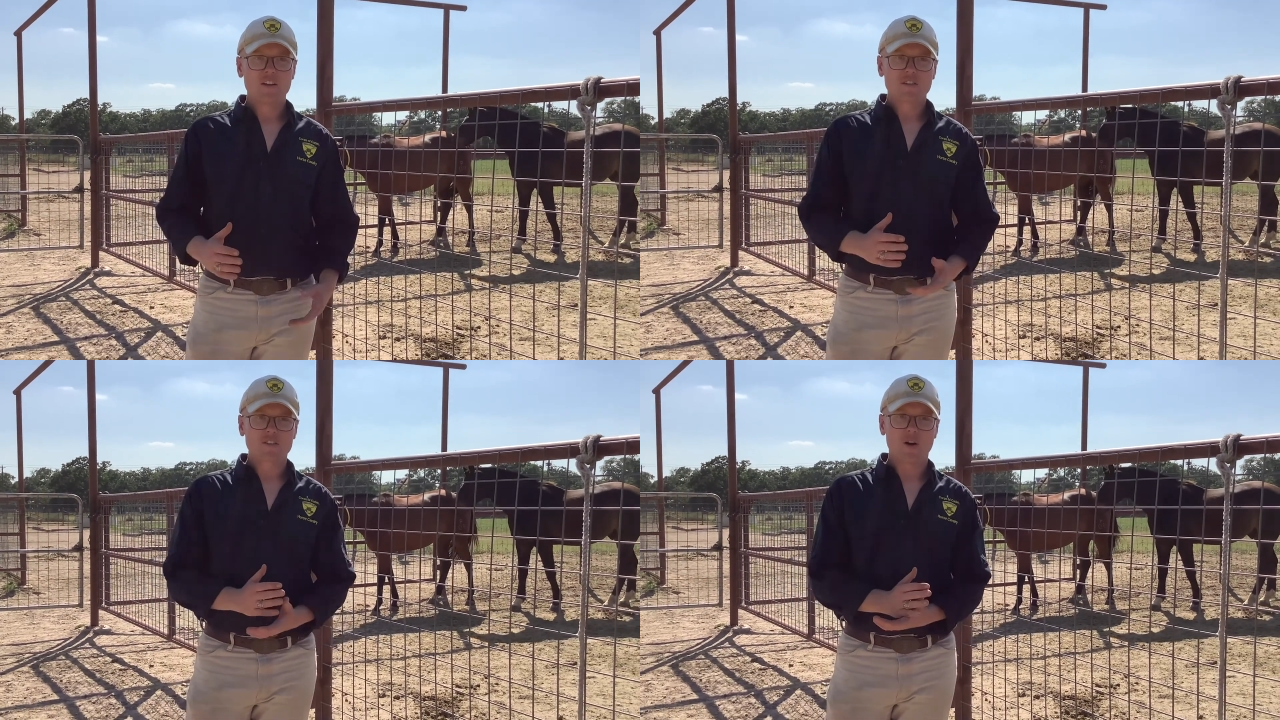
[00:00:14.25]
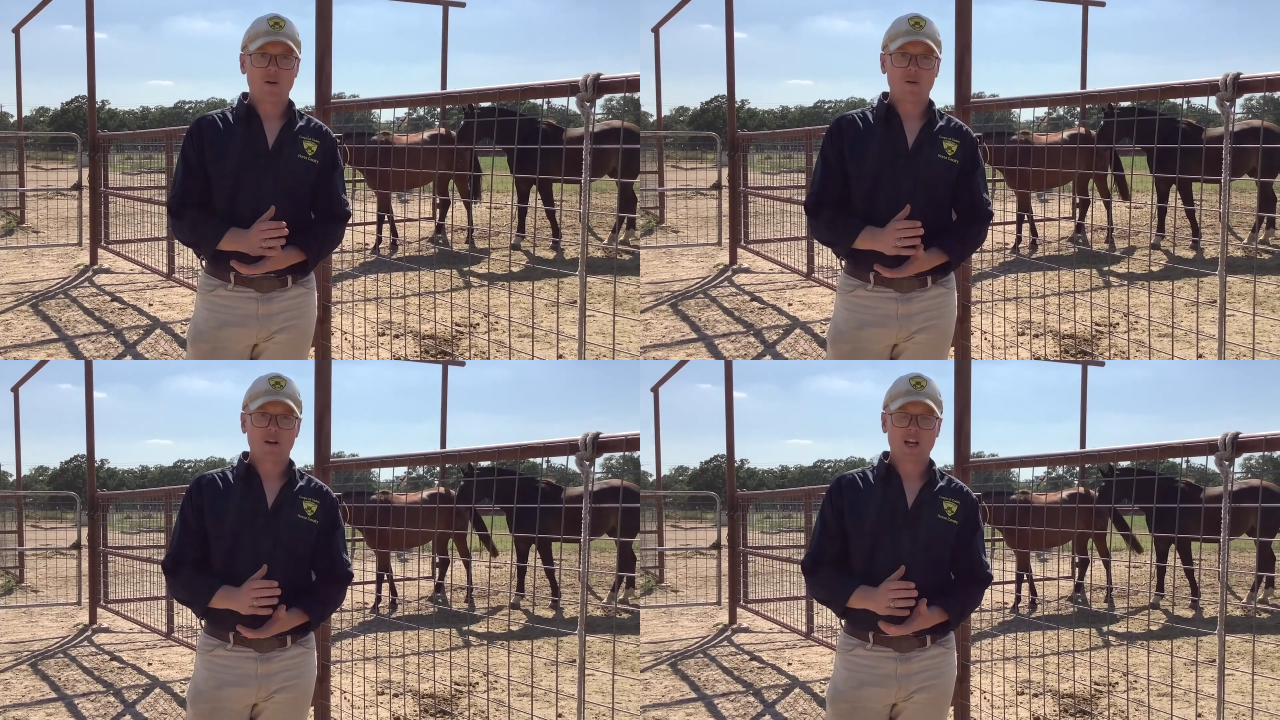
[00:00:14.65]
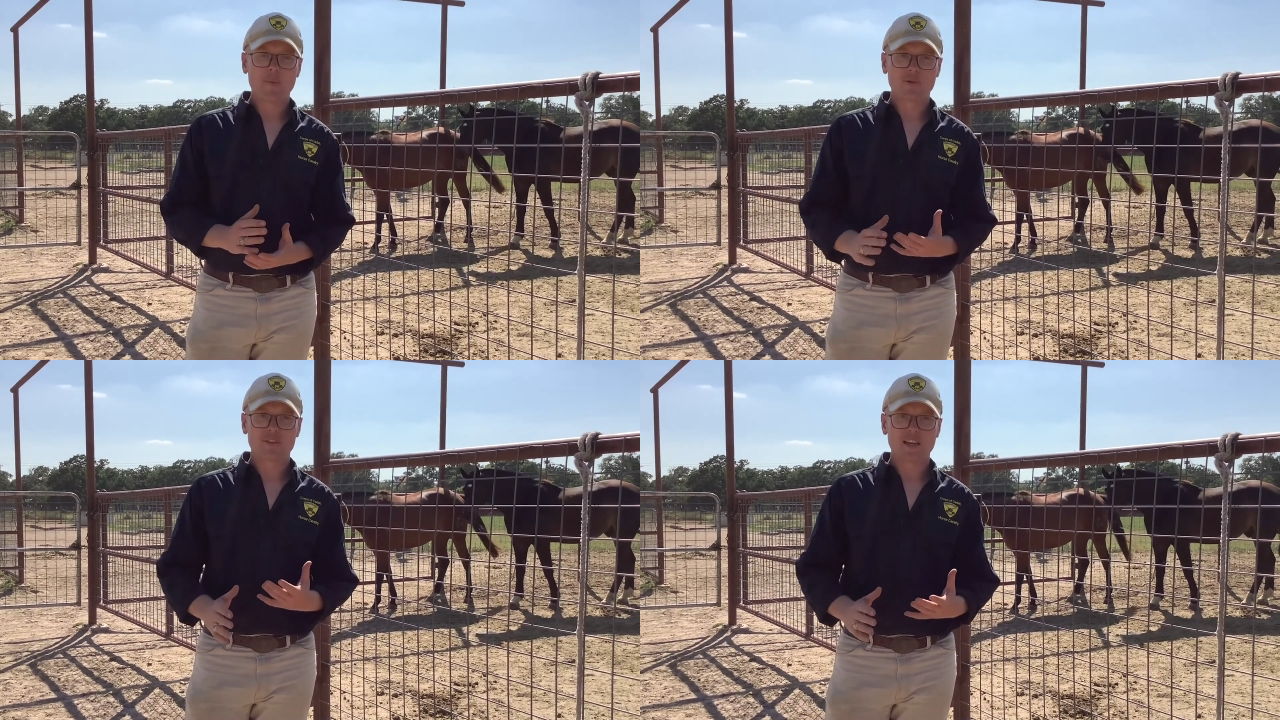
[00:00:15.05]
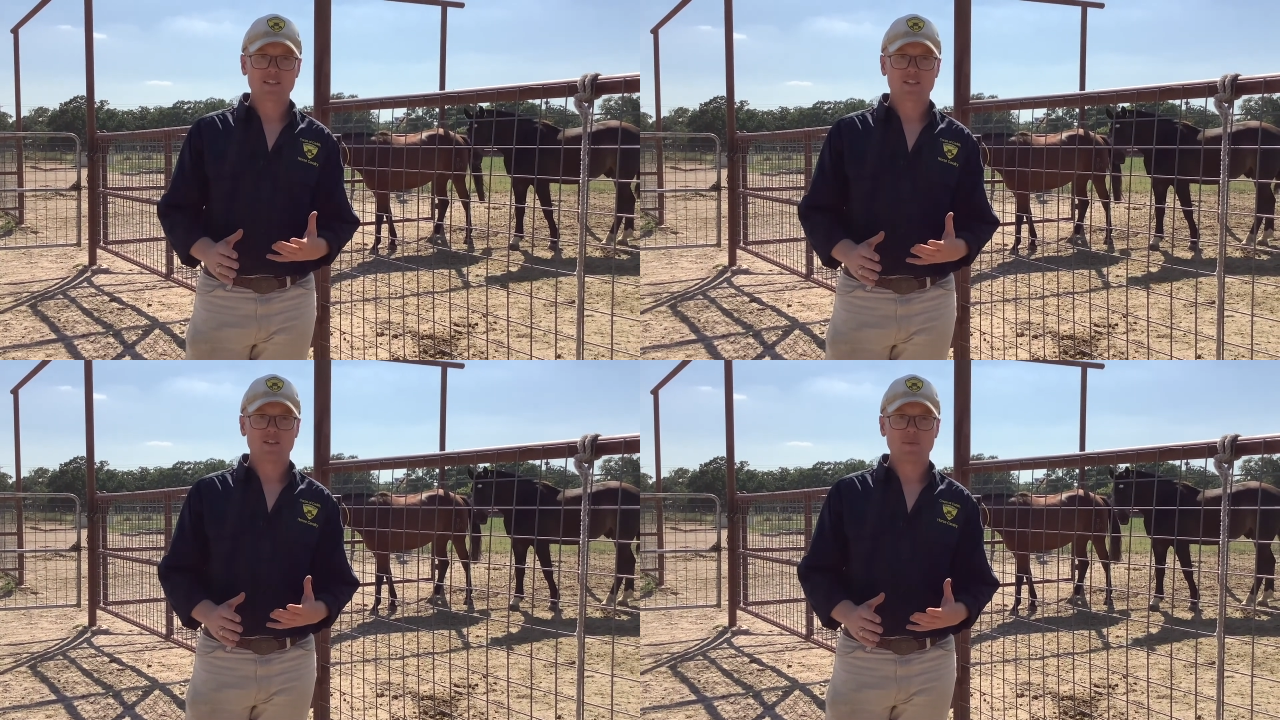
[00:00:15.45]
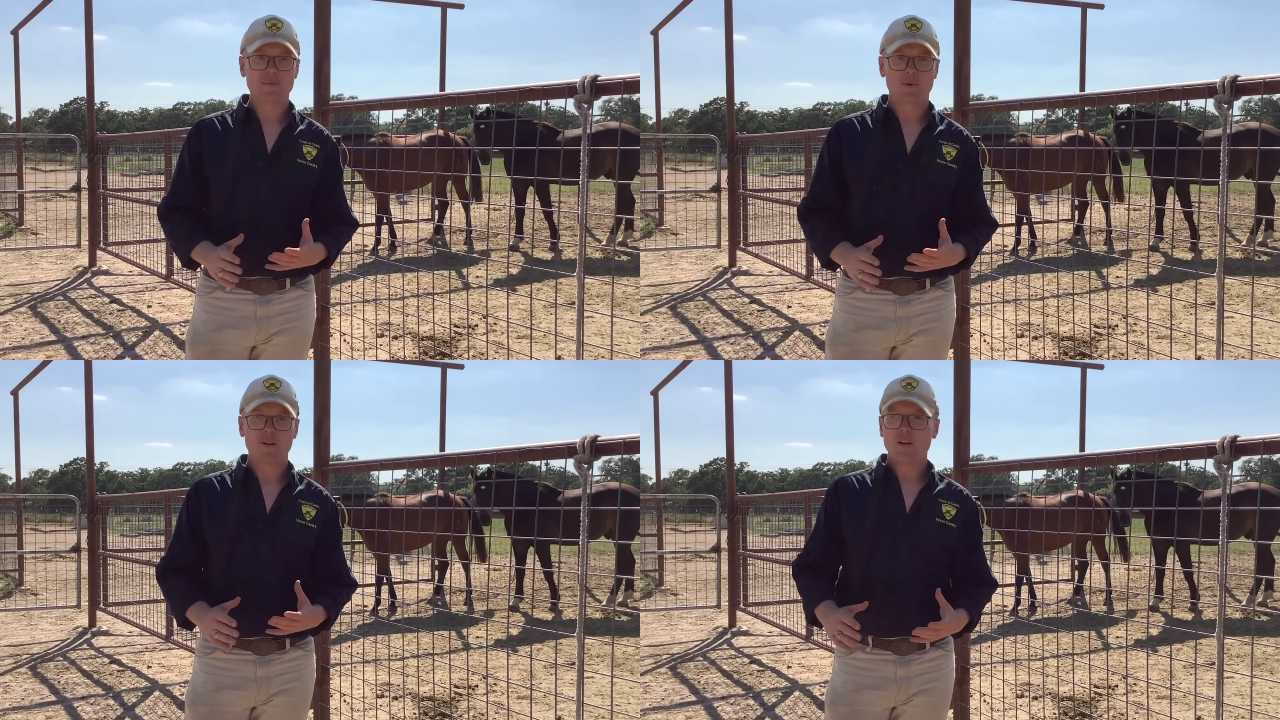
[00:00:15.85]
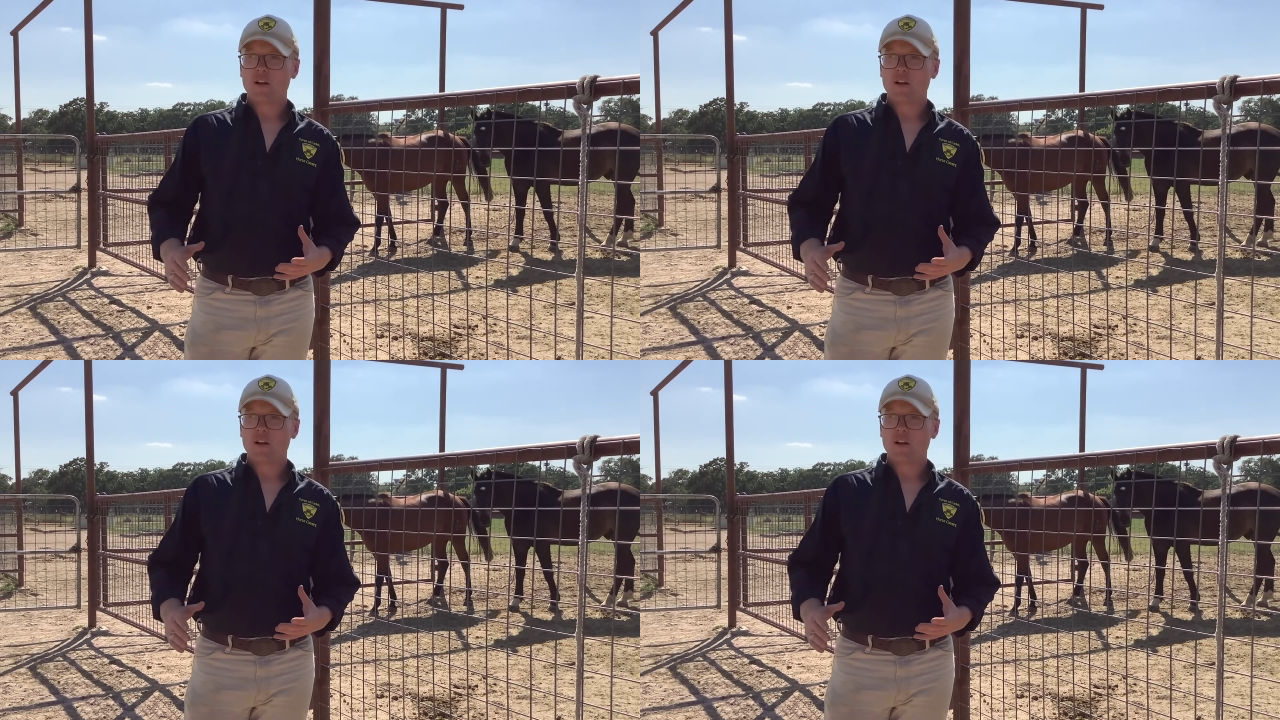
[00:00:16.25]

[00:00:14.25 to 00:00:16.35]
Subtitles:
So a couple things to remember